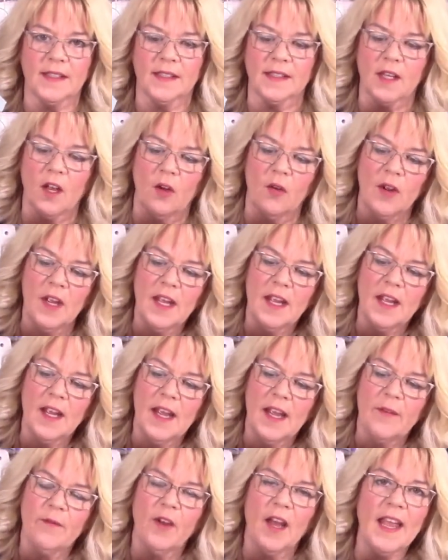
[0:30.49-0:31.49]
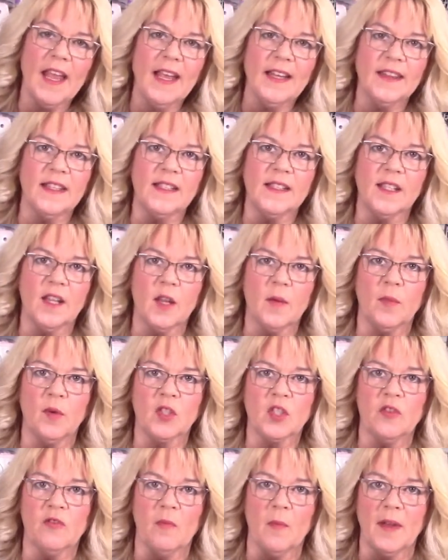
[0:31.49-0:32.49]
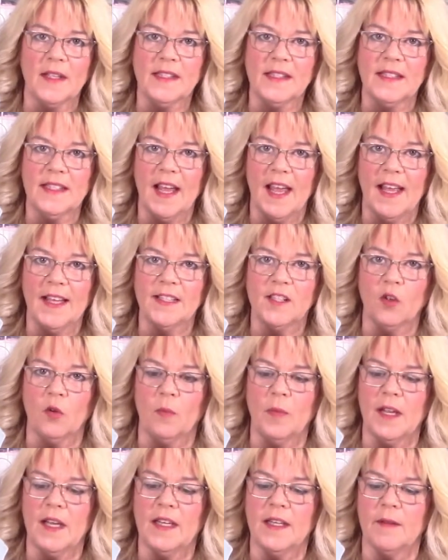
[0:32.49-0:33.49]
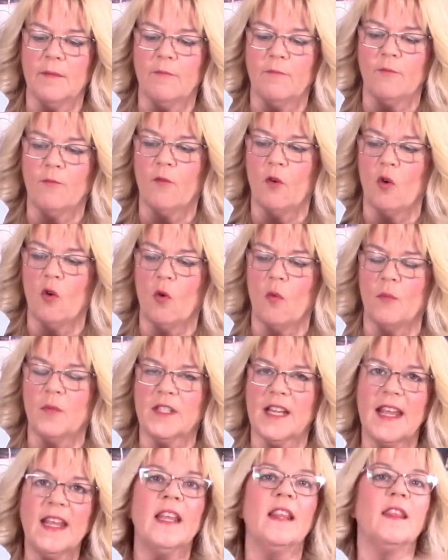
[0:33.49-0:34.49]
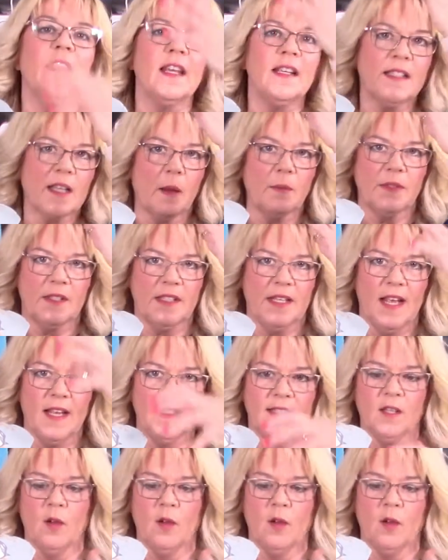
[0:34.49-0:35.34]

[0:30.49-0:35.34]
So if I had this at the bottom of my stairs, it'll be for taking things upstairs.